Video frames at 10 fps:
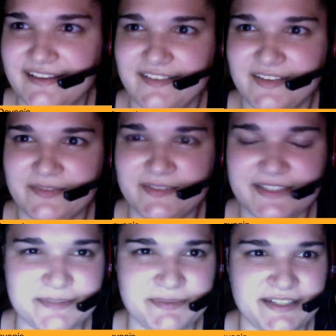What a
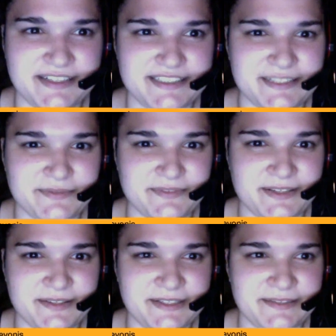surprise.
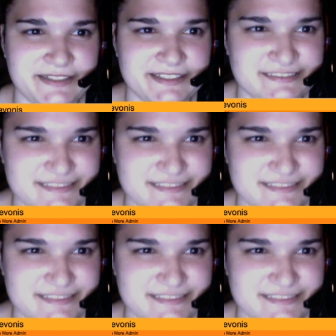Oh, here we go.